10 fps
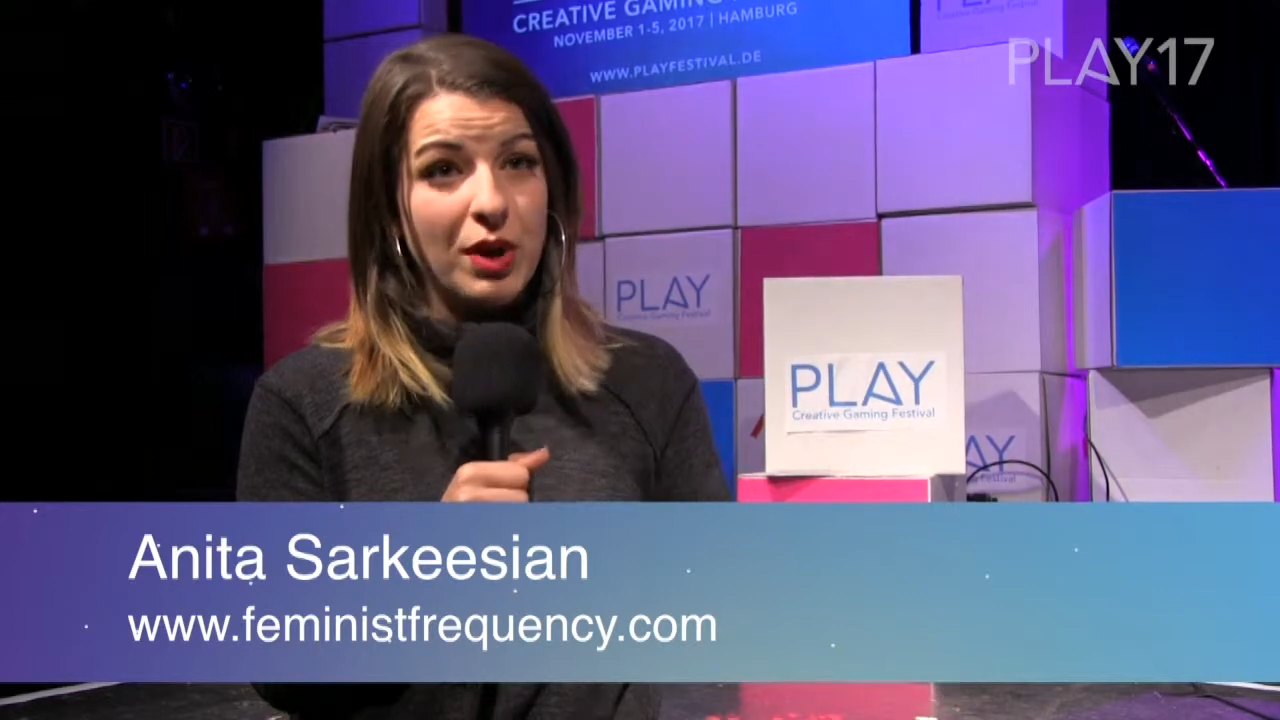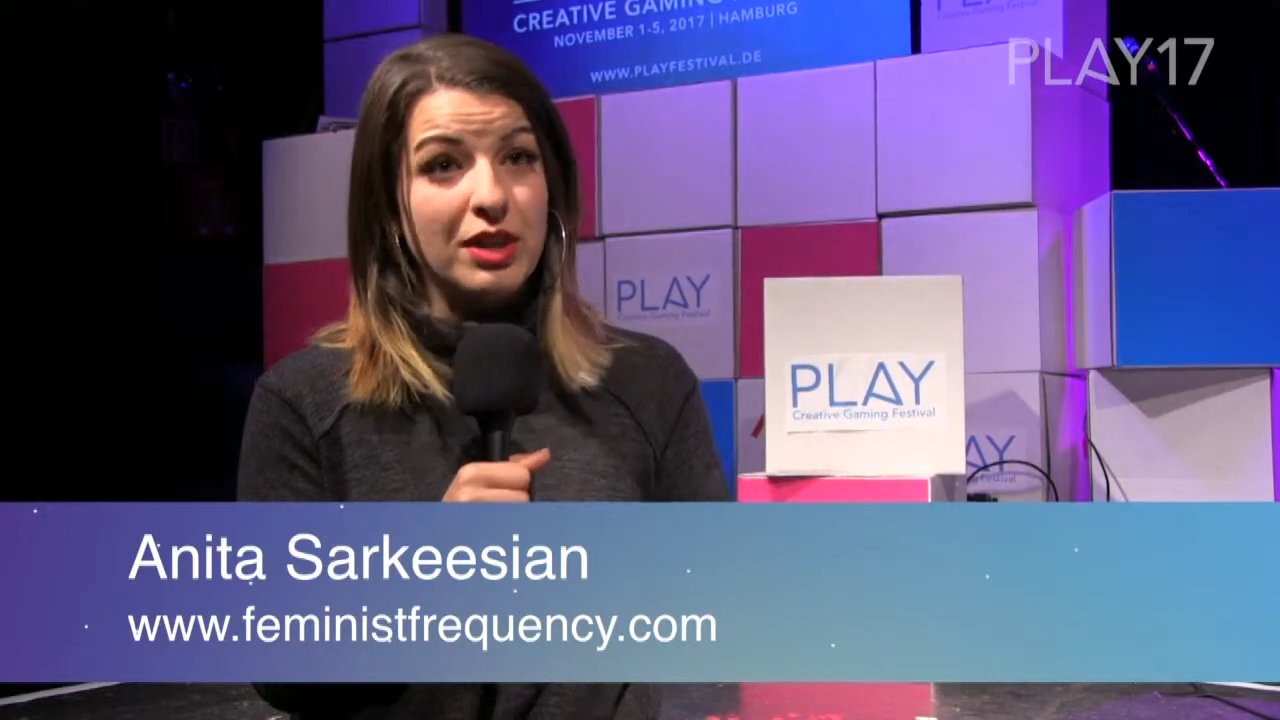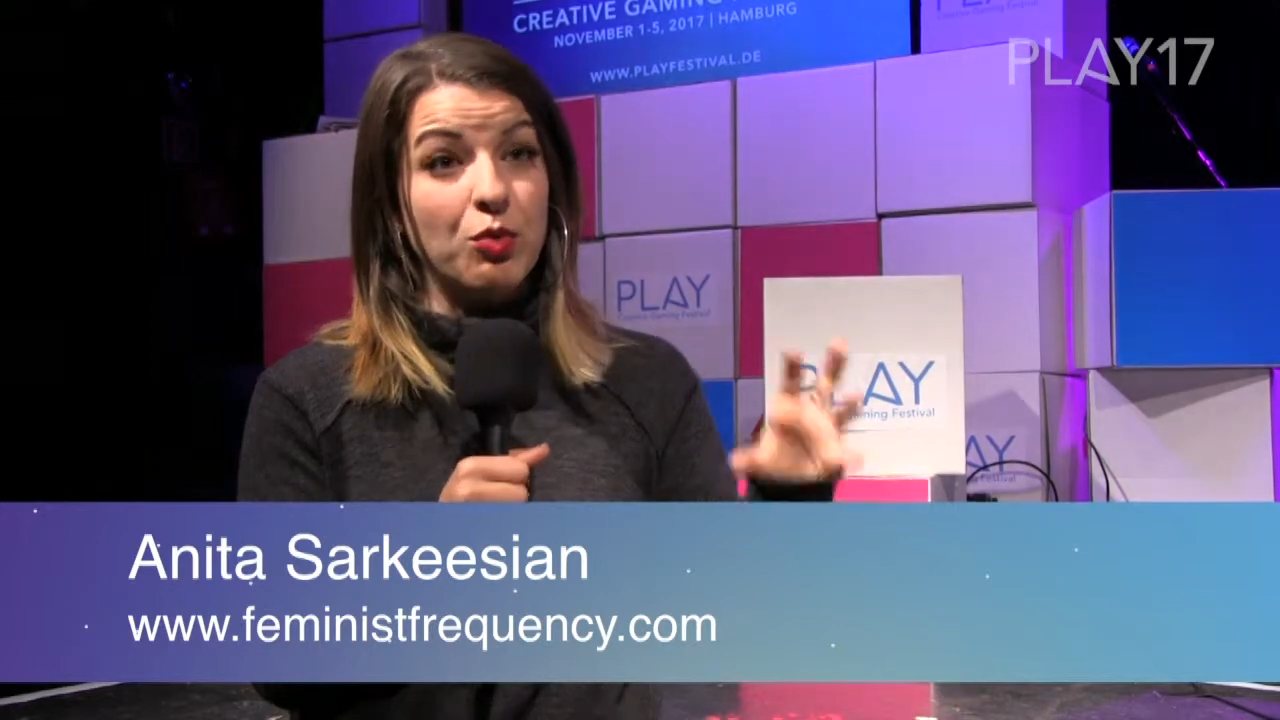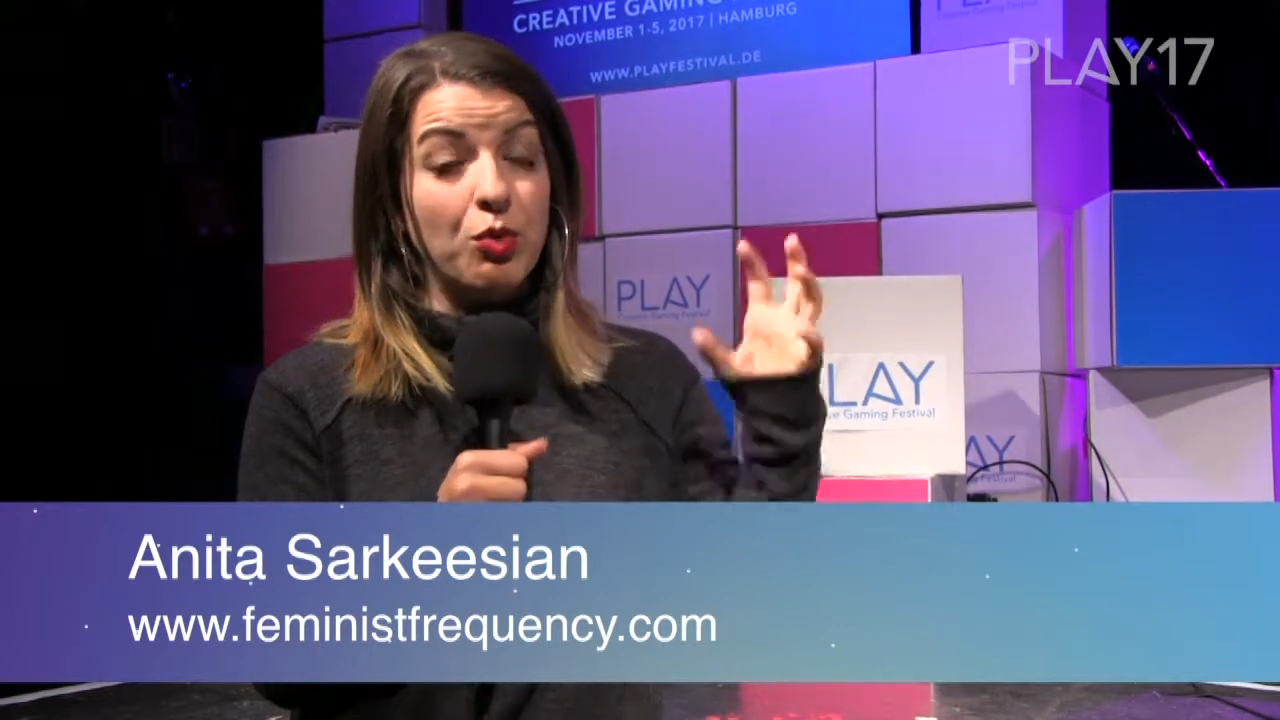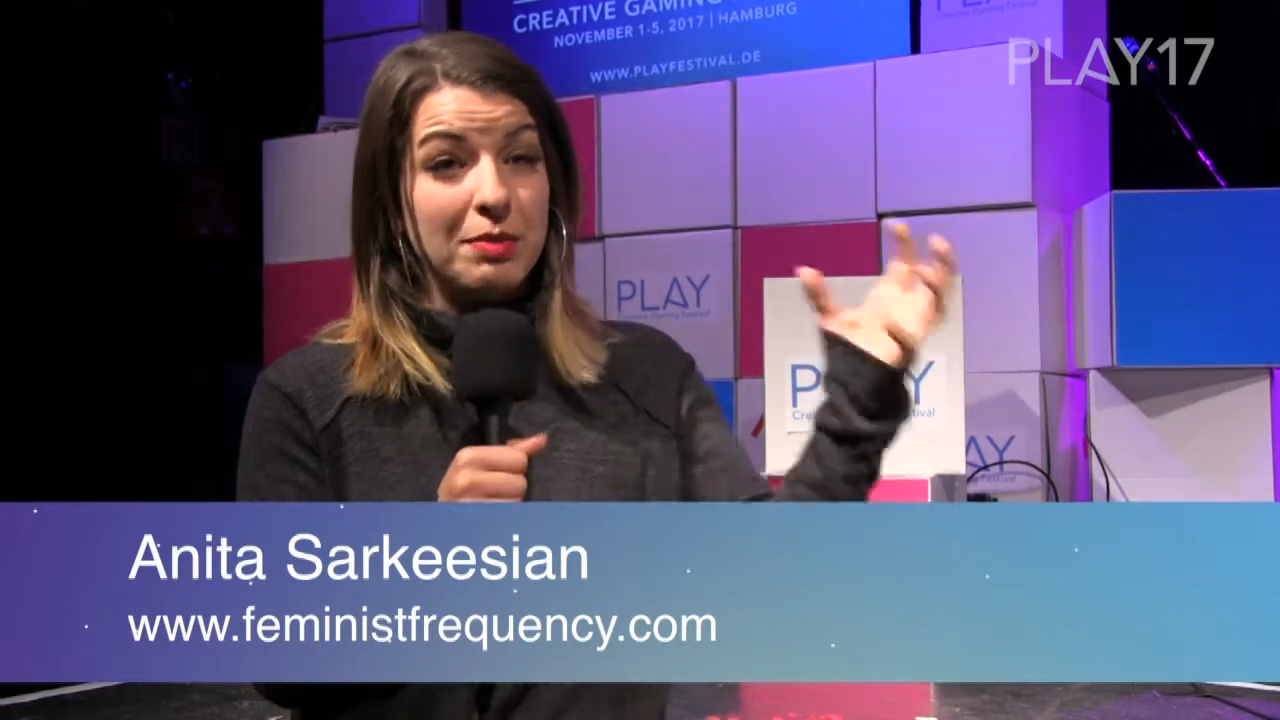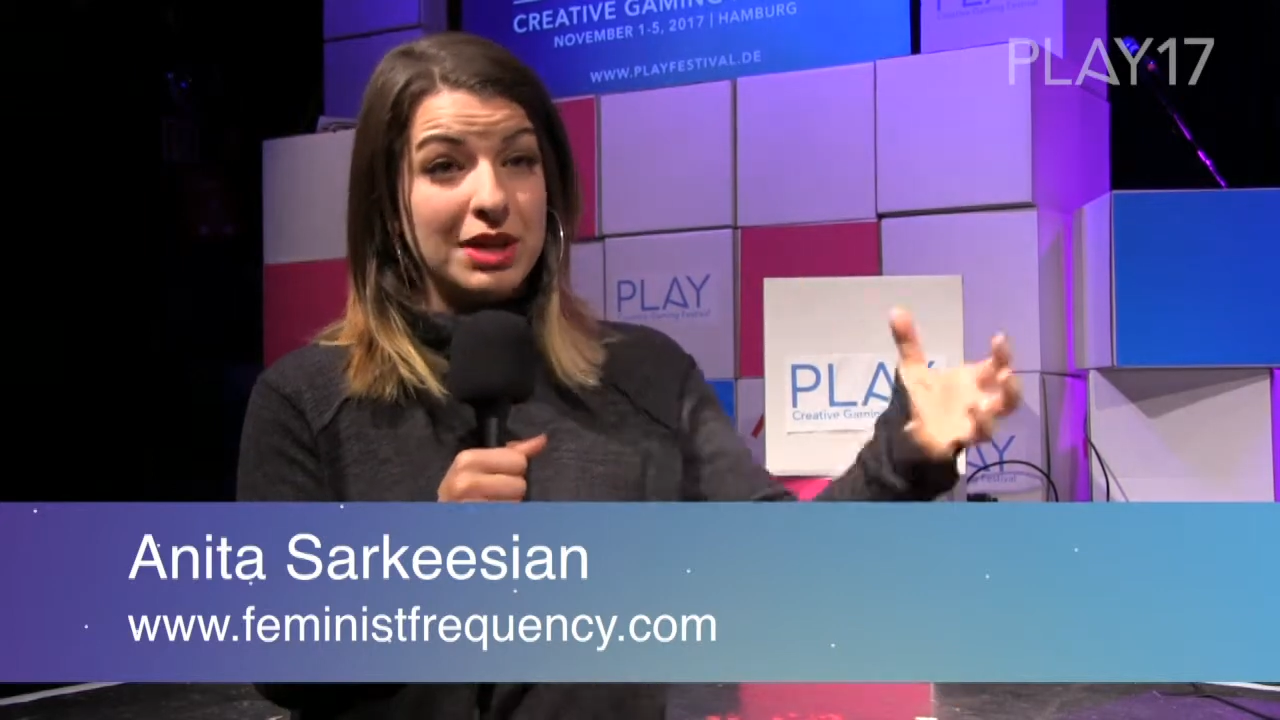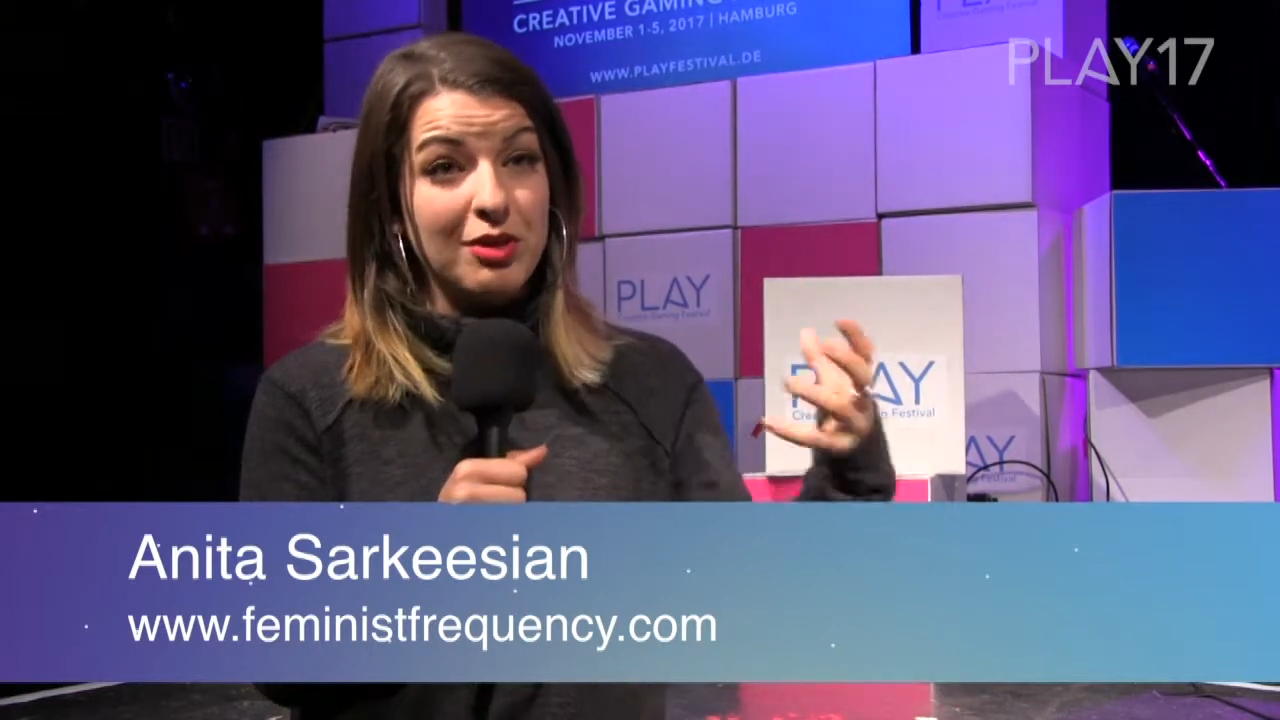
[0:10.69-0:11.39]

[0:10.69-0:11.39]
way that women